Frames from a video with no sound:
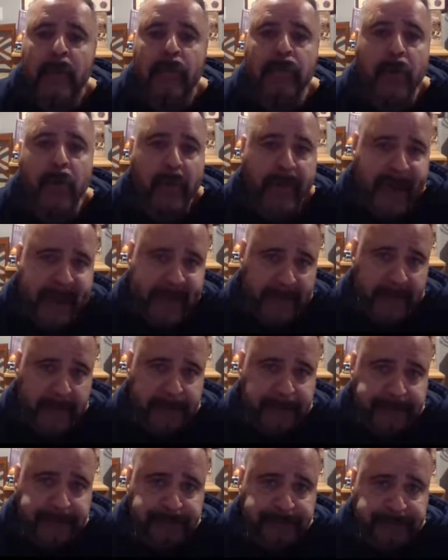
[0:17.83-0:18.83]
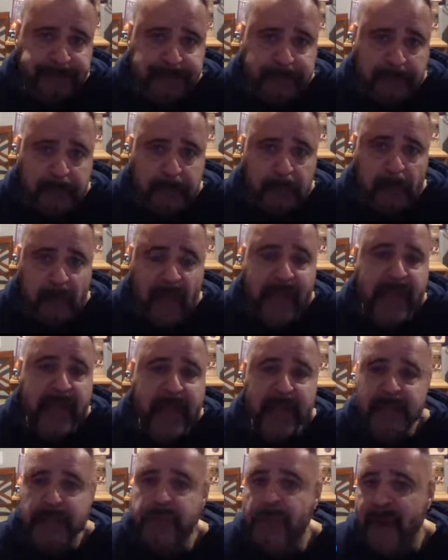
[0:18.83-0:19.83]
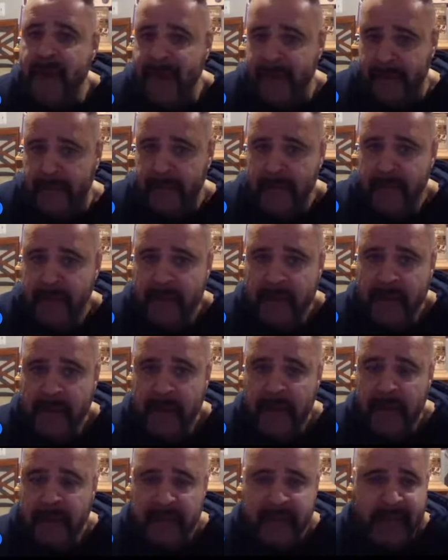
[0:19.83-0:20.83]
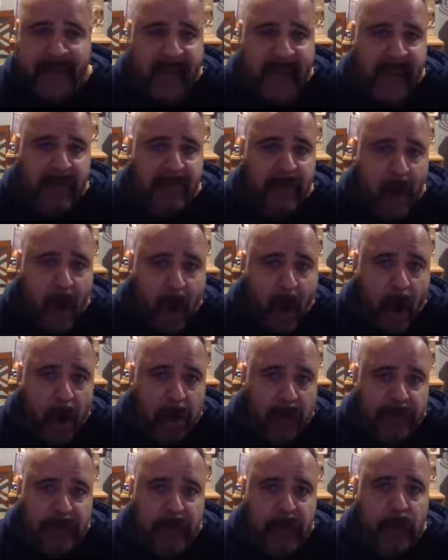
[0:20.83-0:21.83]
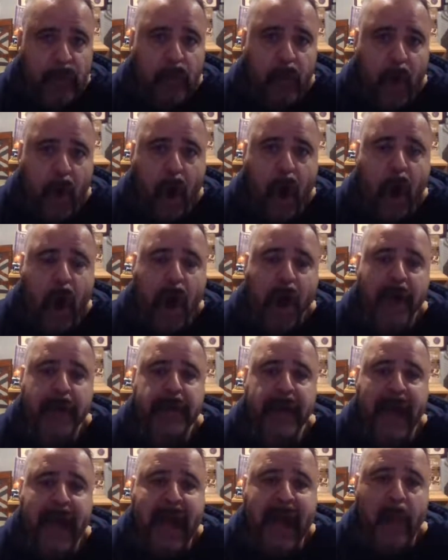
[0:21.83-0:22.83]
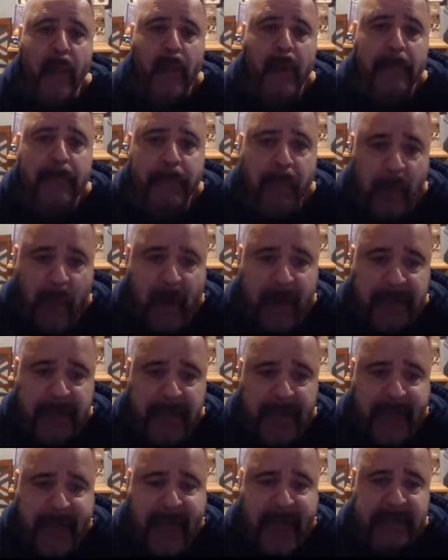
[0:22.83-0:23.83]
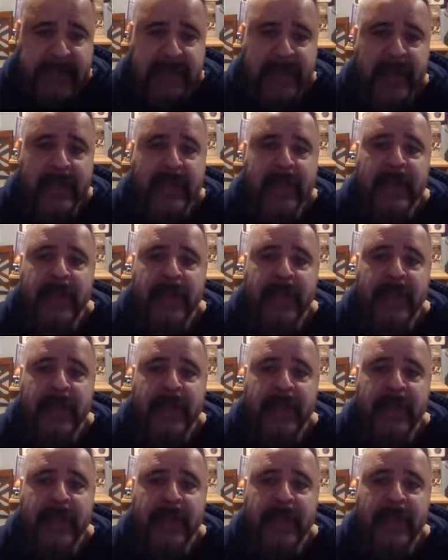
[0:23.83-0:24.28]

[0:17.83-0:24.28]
Rhode Island. And it is great to have all of you on our broadcast